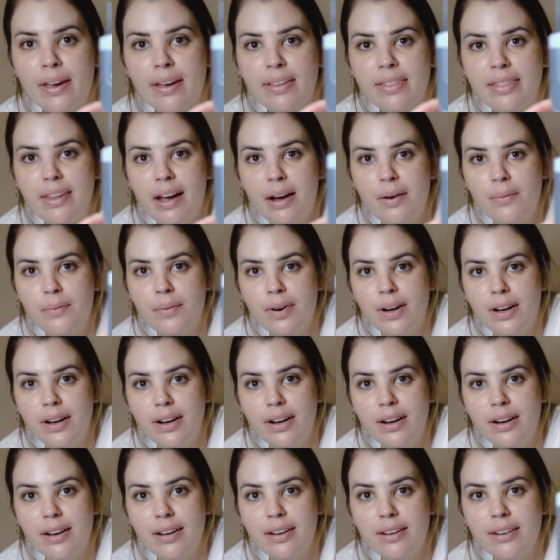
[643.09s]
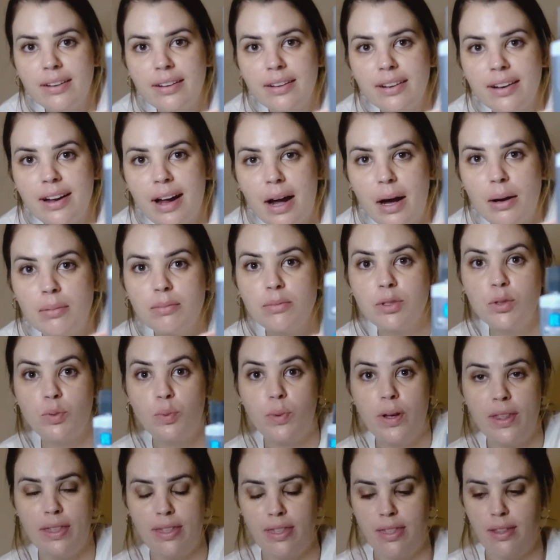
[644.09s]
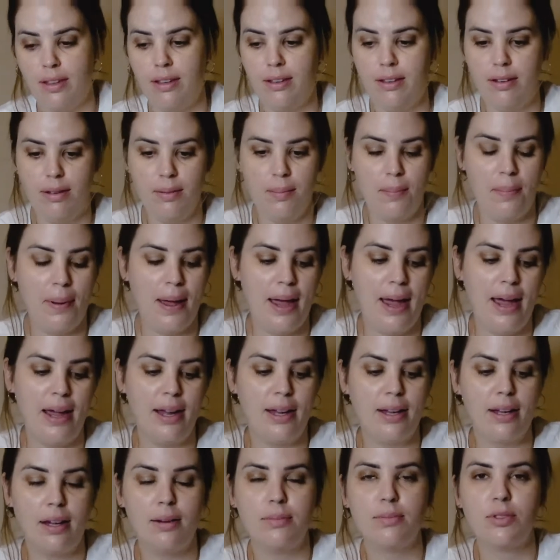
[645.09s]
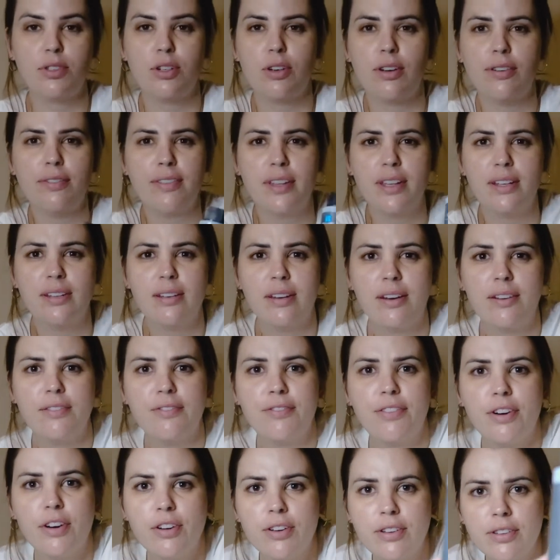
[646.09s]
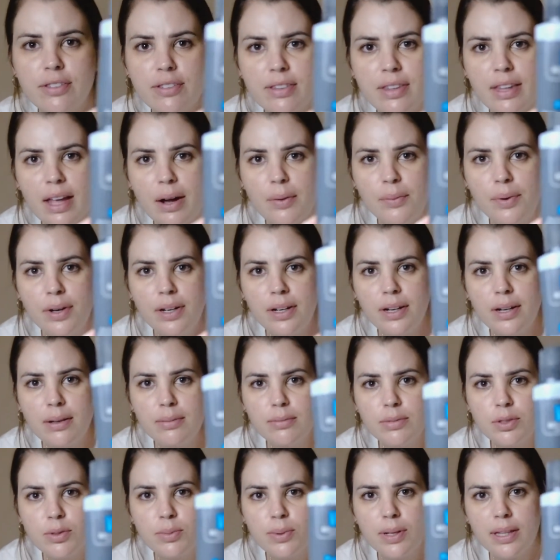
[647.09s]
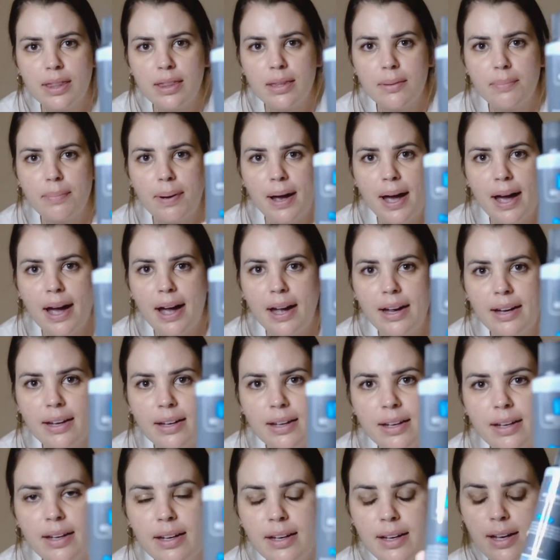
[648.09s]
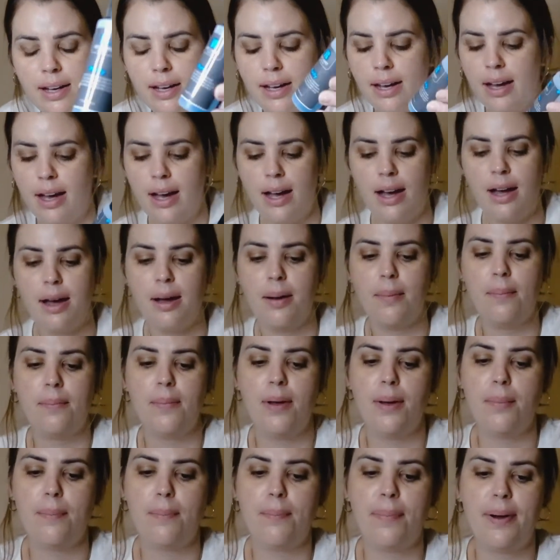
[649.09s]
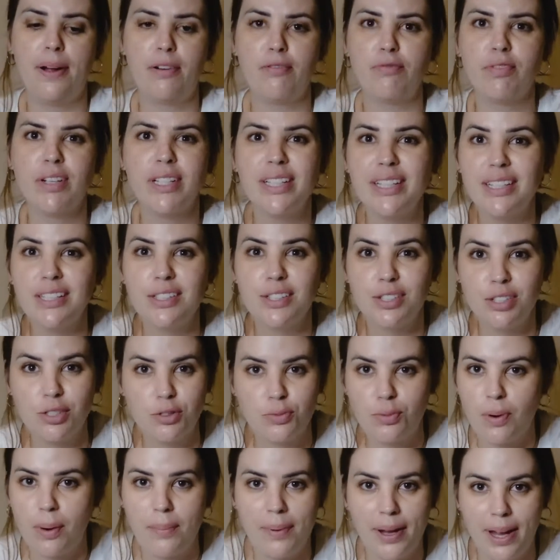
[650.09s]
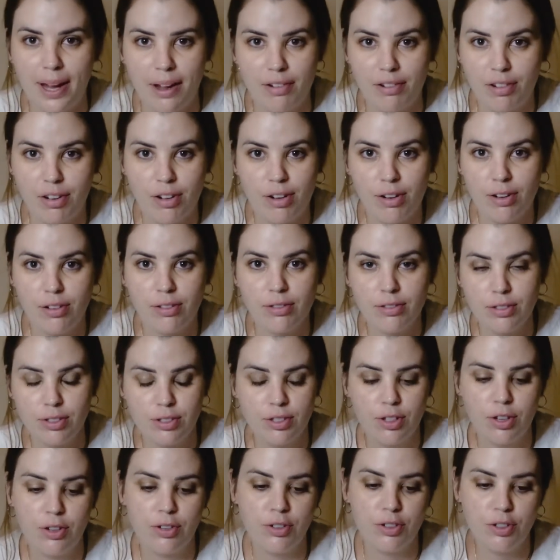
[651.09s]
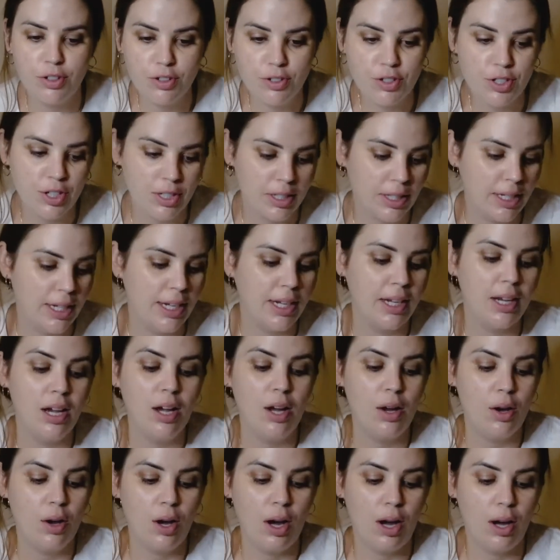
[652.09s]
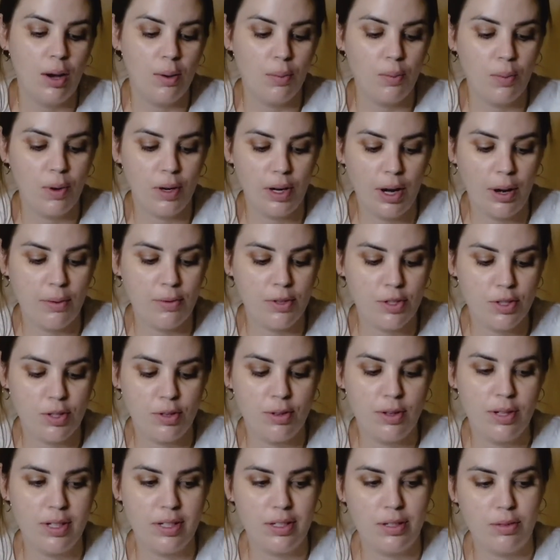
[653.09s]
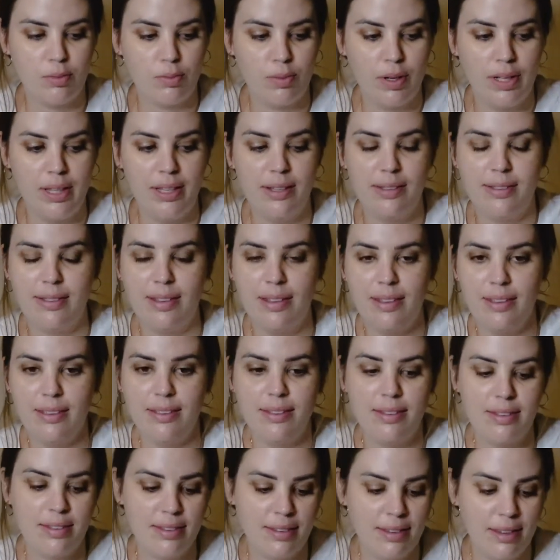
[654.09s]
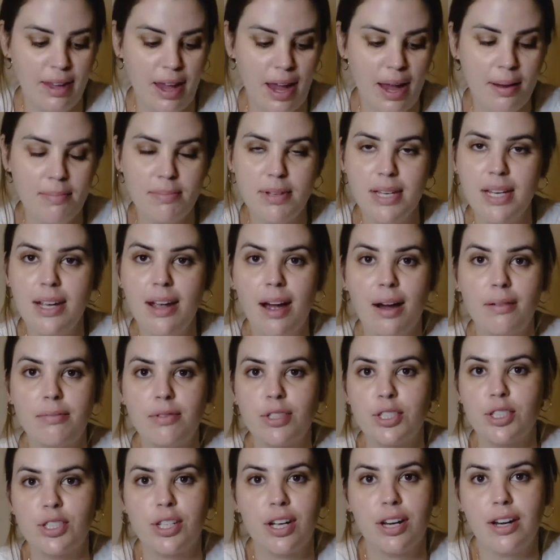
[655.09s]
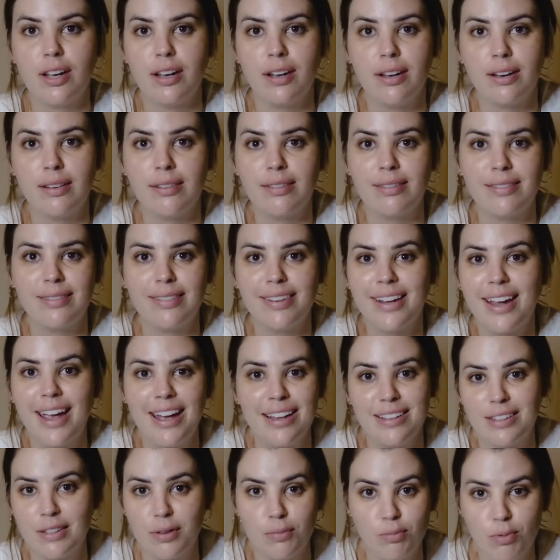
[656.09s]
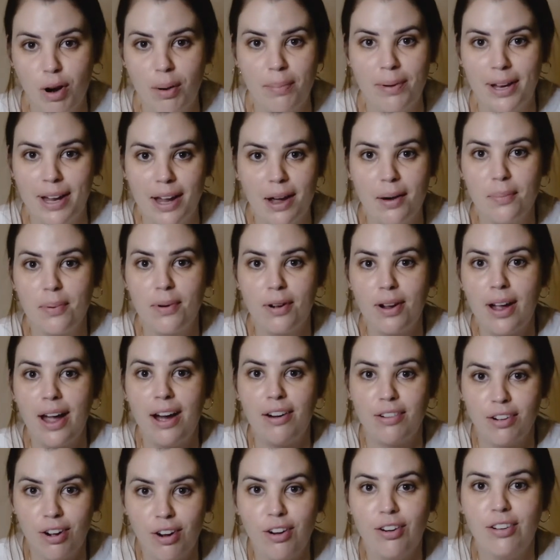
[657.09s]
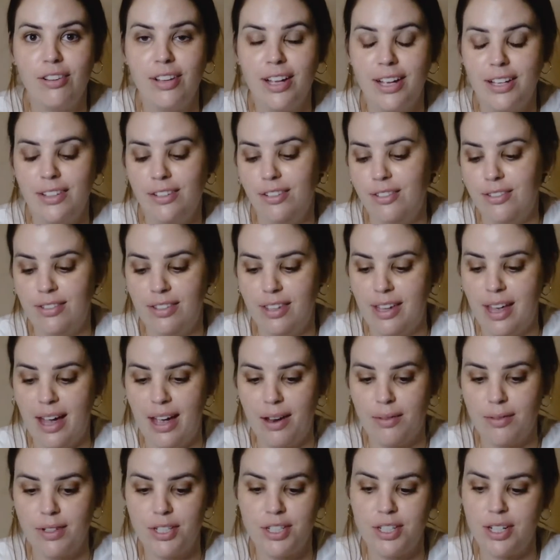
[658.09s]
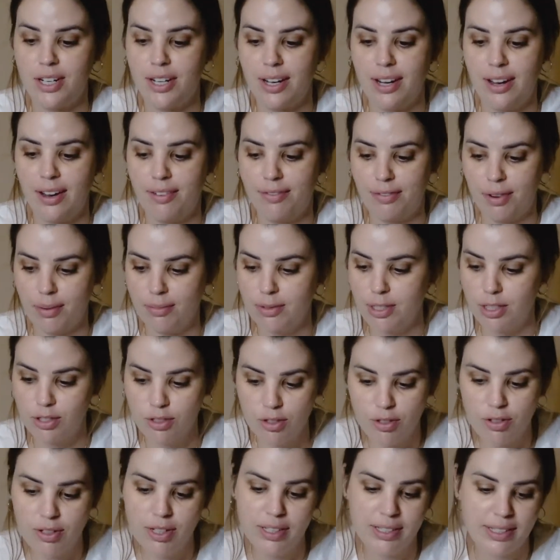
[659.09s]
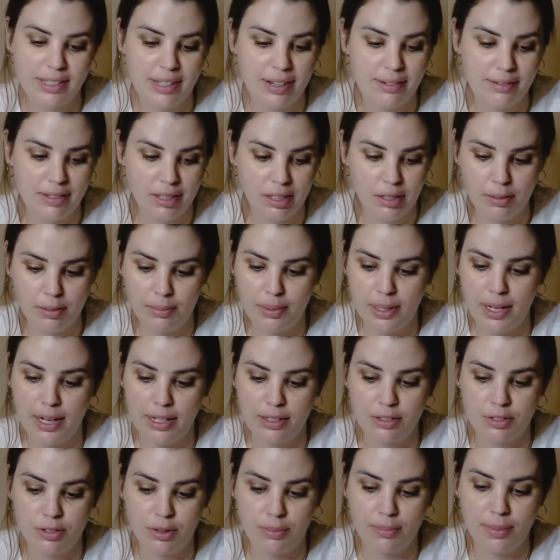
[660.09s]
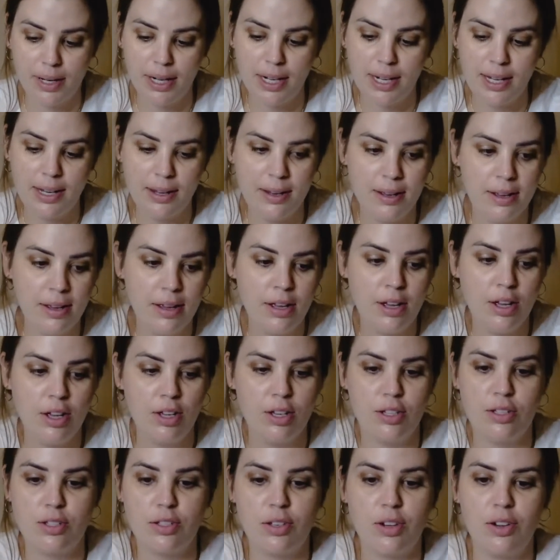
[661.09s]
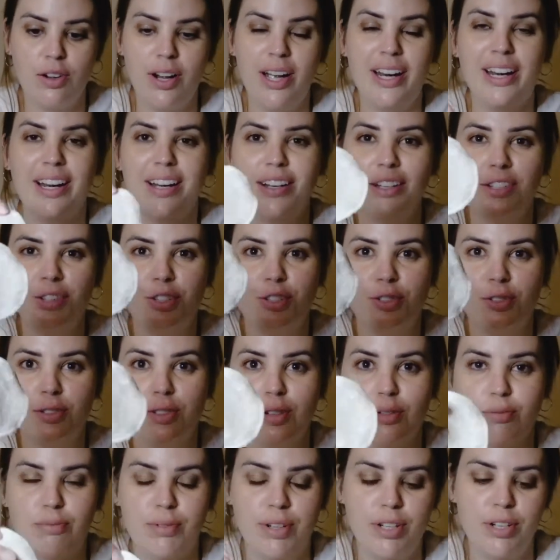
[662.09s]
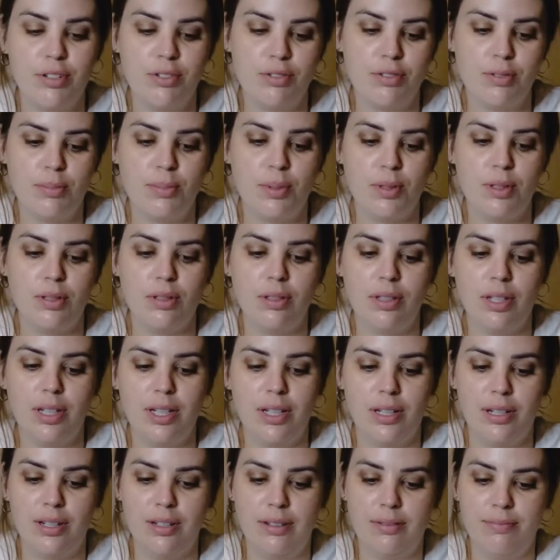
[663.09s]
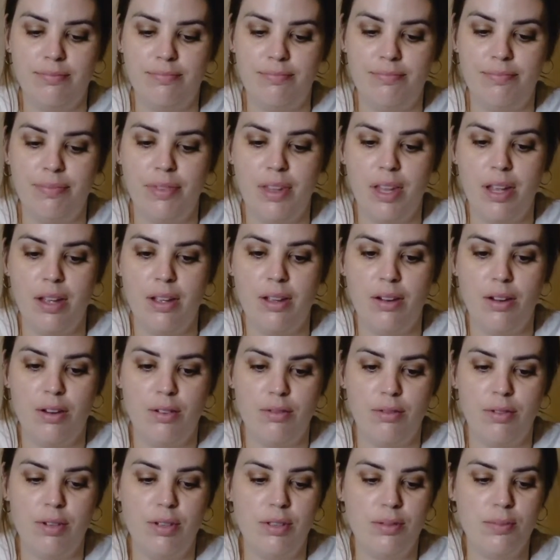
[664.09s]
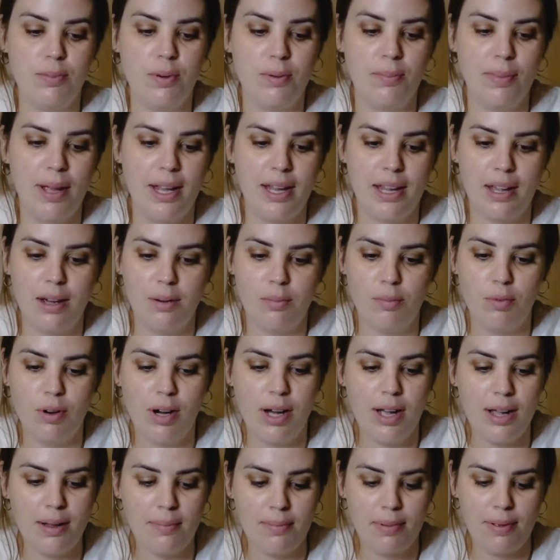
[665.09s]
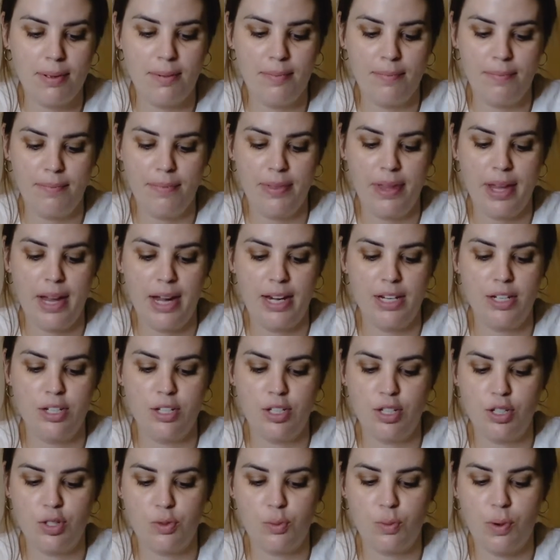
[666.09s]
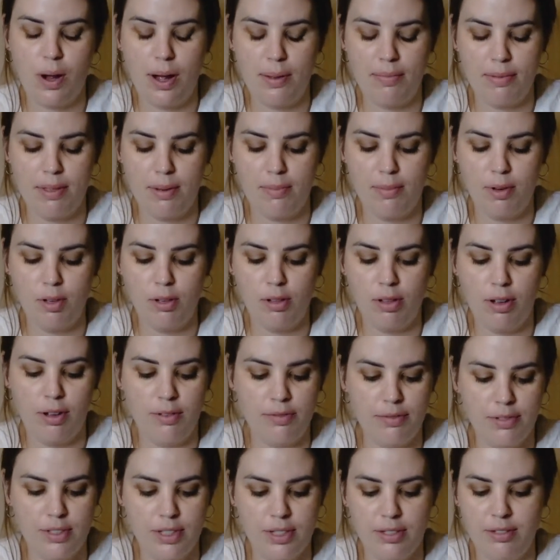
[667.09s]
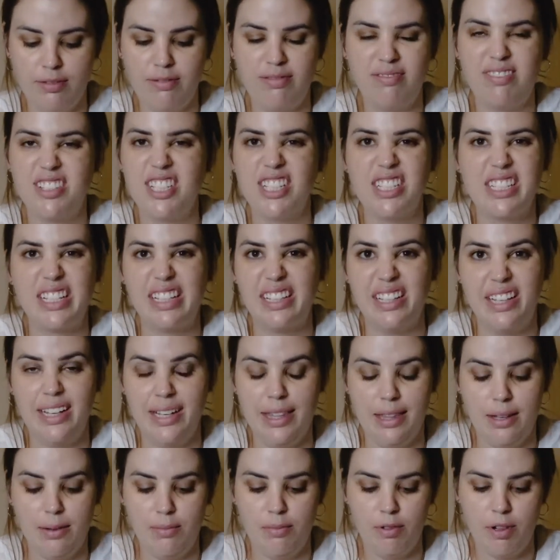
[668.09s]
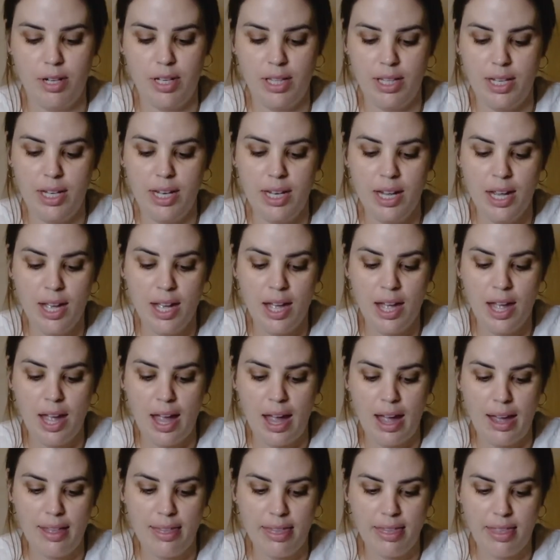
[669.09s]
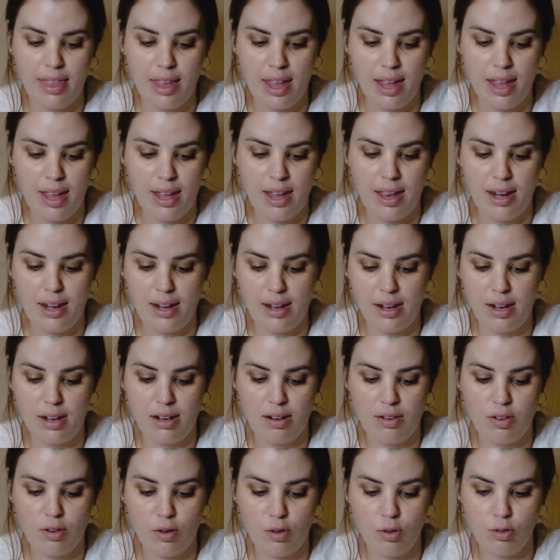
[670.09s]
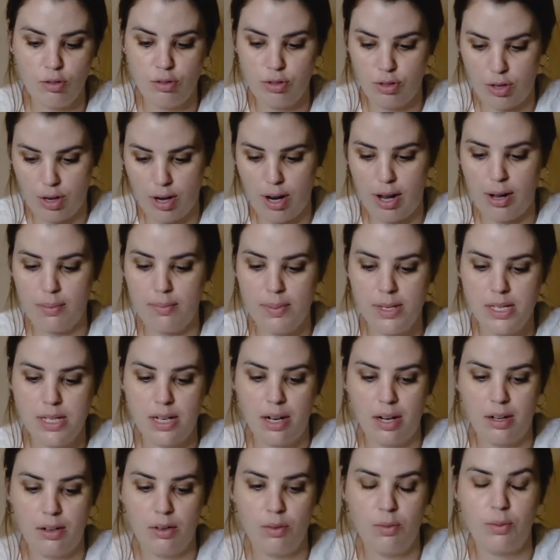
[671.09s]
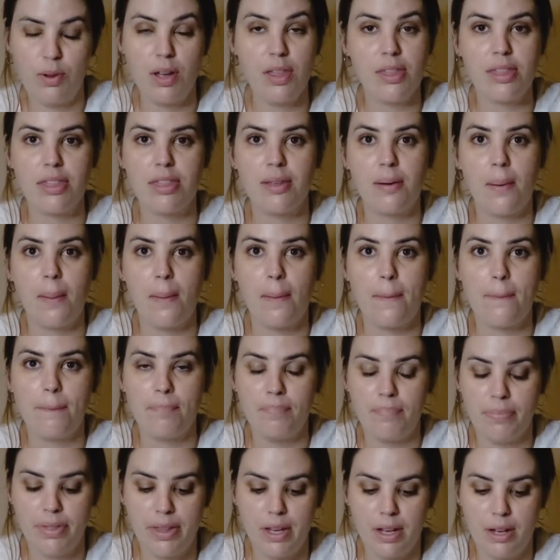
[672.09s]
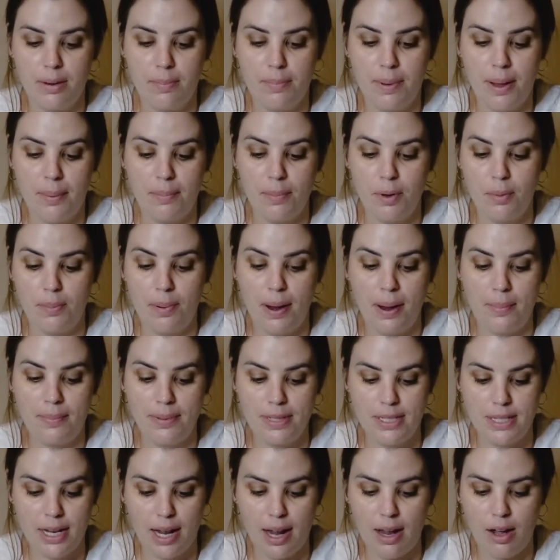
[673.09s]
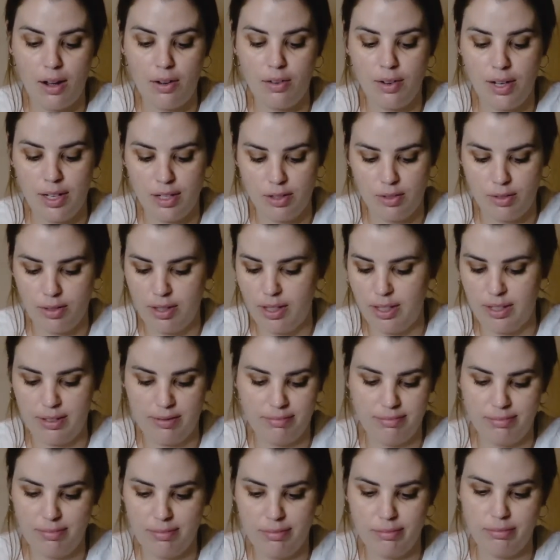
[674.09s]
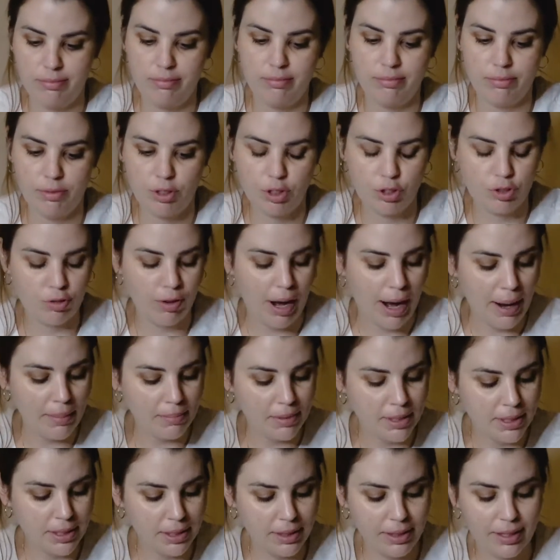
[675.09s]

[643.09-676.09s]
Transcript: That one comes with the pack. I'm sorry if that didn't focus. That one comes with the pack. But really it's just rubbing alcohol. So usually what I would do is when this is empty, I'm just gonna get some rubbing alcohol and use that, which you can get from a store. It saves a bit extra money. So, and I just use a reusable makeup wipe, and you just wipe them all off to just clean them really. And then also I'll be done with the bamboo paper towel and all the scraps.